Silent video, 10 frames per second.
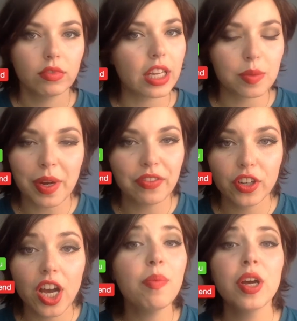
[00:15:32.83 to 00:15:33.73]
that's my
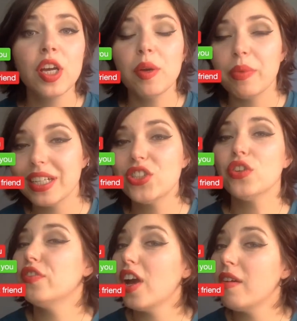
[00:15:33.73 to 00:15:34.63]
verb, but
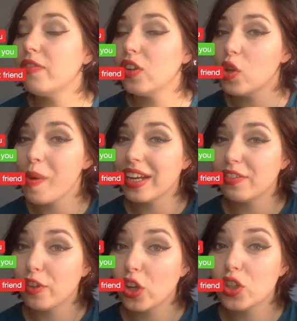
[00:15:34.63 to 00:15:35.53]
it's a verb
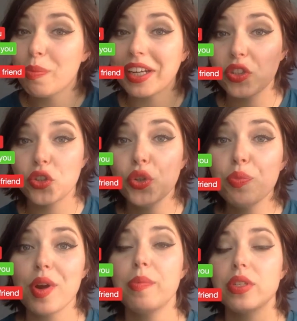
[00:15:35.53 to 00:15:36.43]
followed by
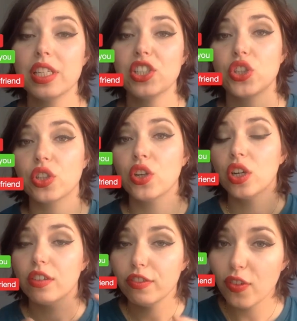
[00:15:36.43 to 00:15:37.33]
two preposition,
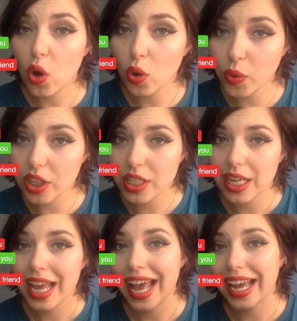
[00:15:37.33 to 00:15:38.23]

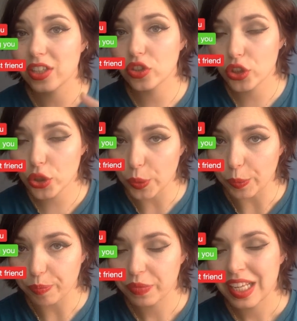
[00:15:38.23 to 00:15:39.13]
forward and
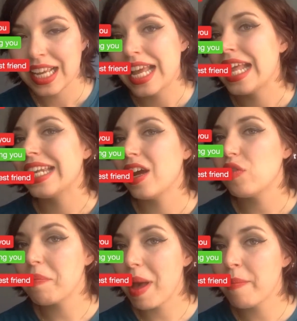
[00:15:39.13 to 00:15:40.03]
to.
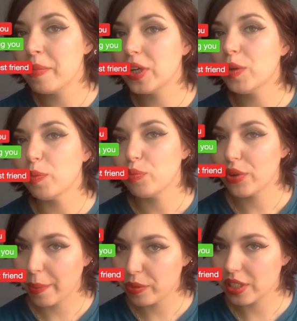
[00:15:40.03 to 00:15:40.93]
Now remember,
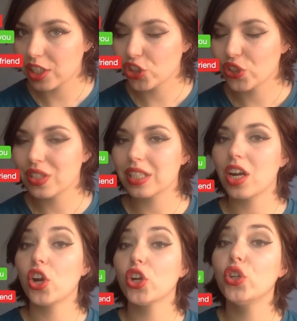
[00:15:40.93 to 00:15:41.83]

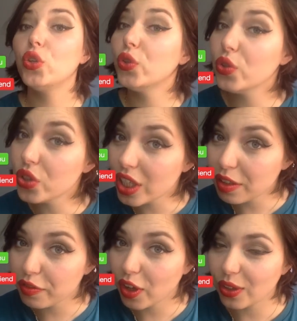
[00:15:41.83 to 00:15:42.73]
prepositions are
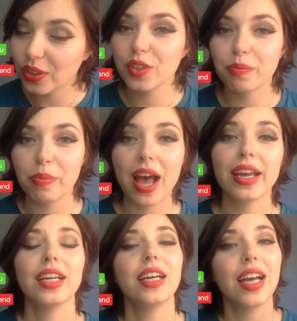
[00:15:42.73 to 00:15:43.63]
usually followed
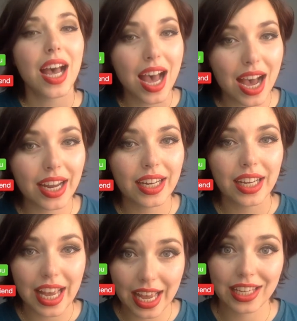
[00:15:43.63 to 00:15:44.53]
by
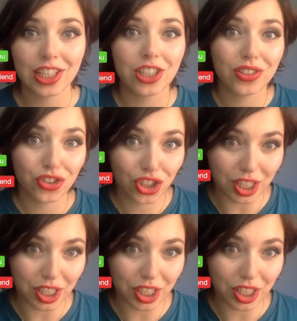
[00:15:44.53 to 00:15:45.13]
ing.